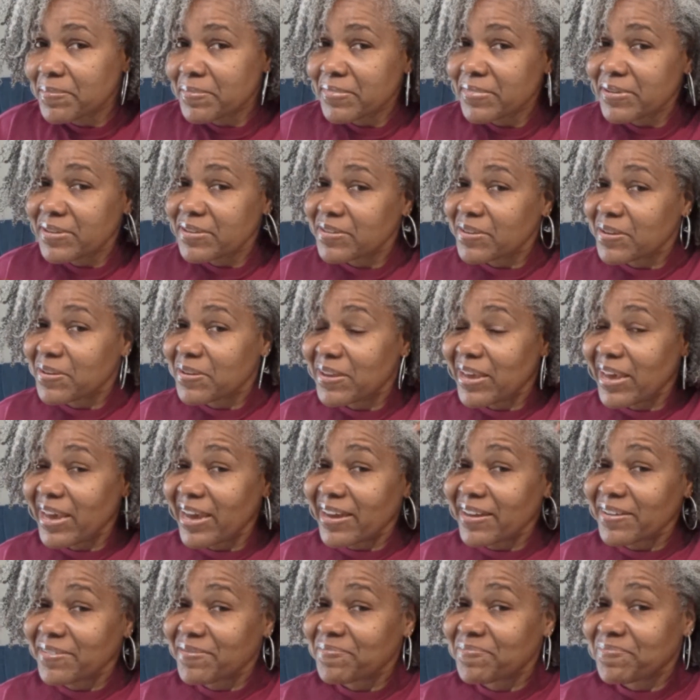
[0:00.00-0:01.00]
So yeah.
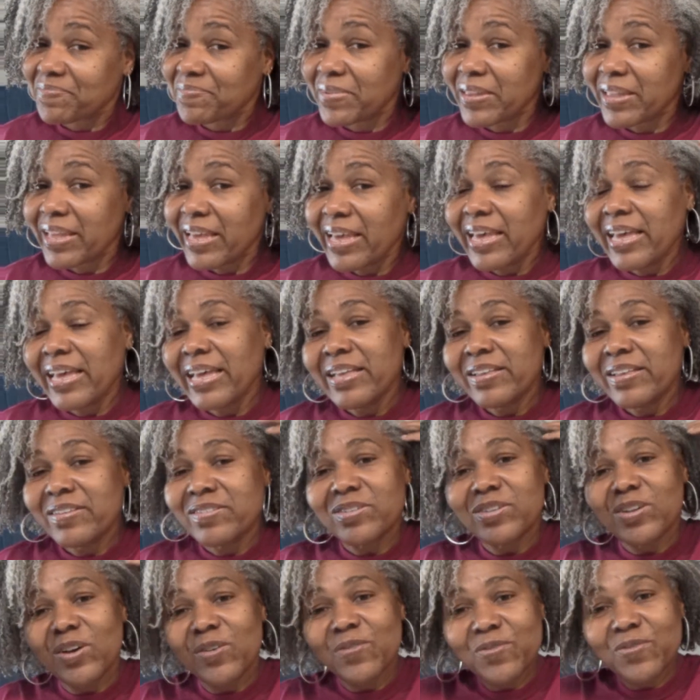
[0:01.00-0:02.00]
So
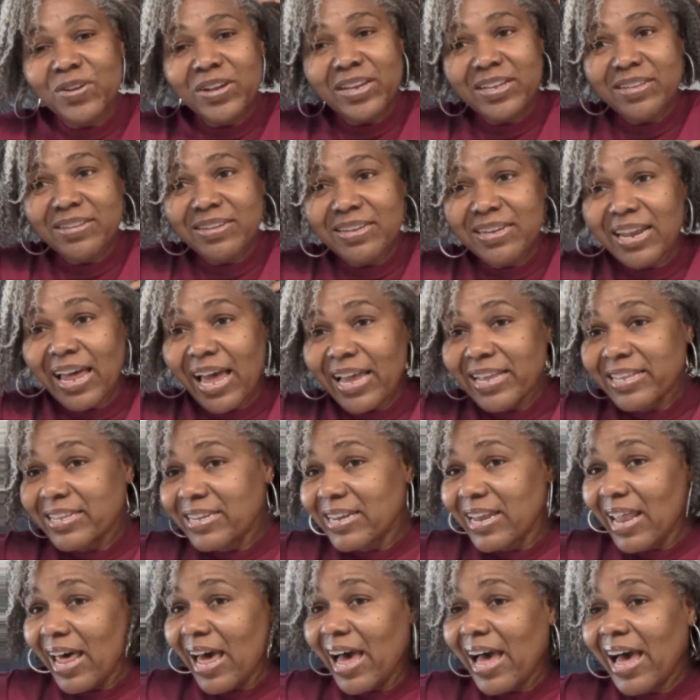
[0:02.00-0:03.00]
don't forget to like the
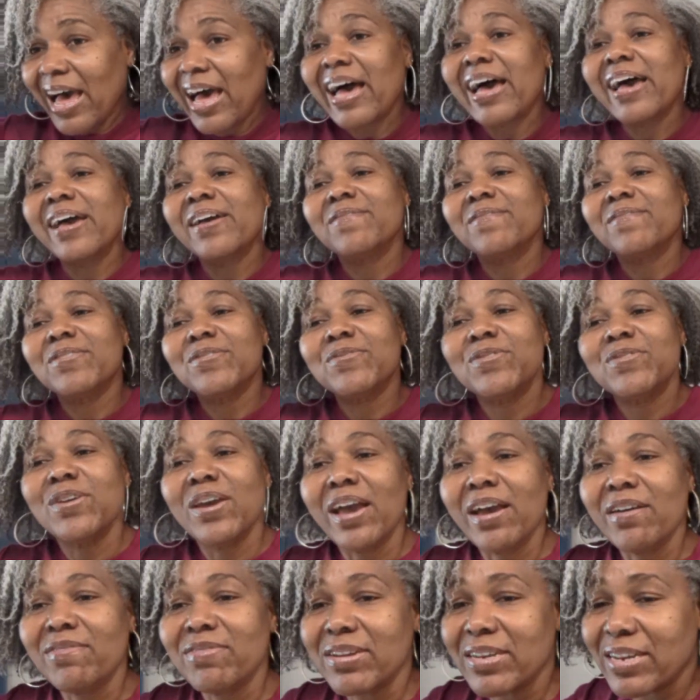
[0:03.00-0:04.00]
live. If you
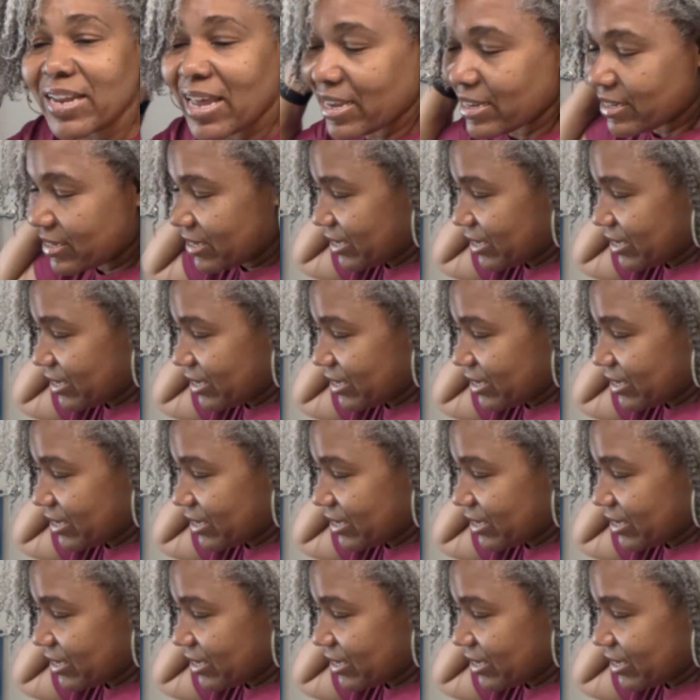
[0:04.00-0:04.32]
haven't liked the